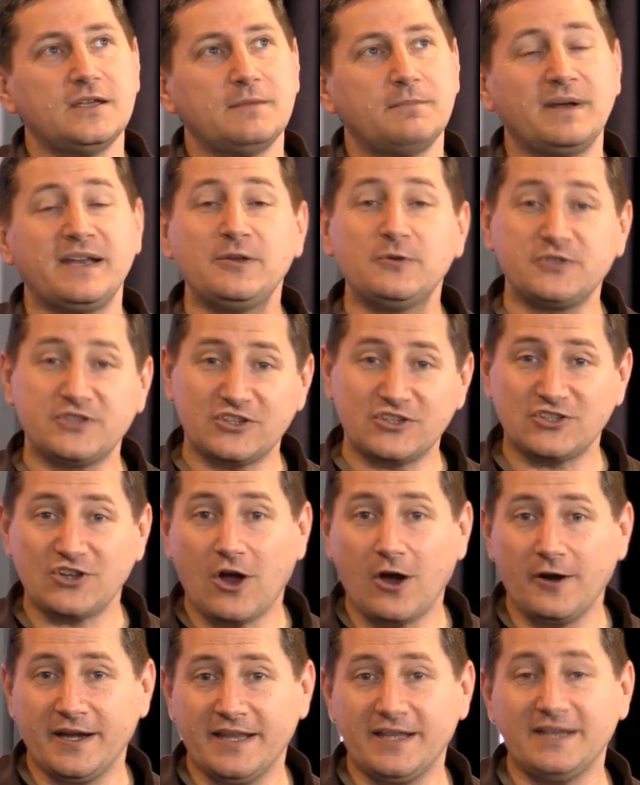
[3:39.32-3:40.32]
But he was the
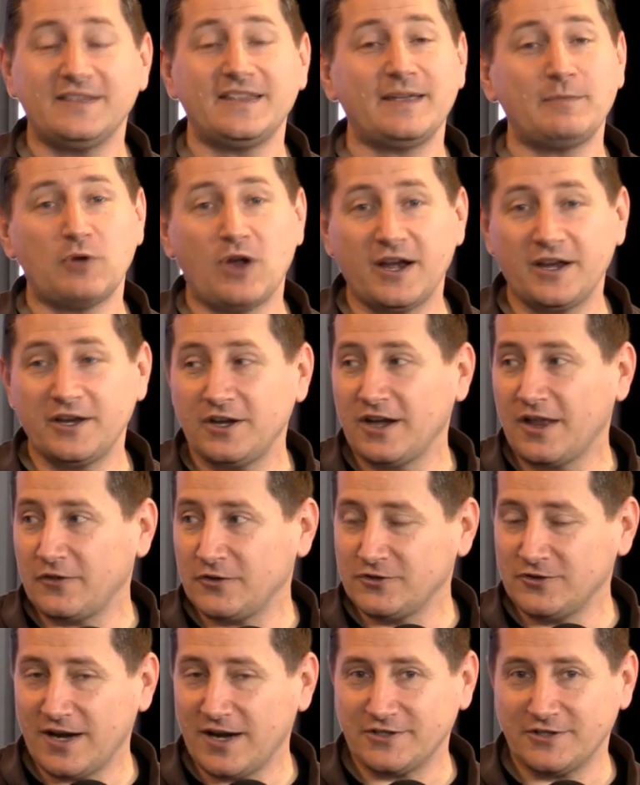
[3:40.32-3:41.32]
star in it. They brought in
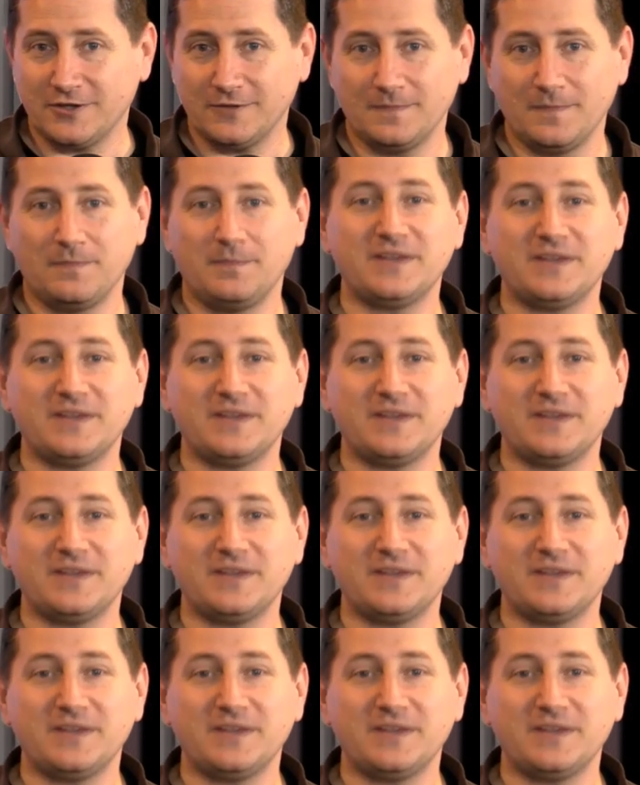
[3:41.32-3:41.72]
another director.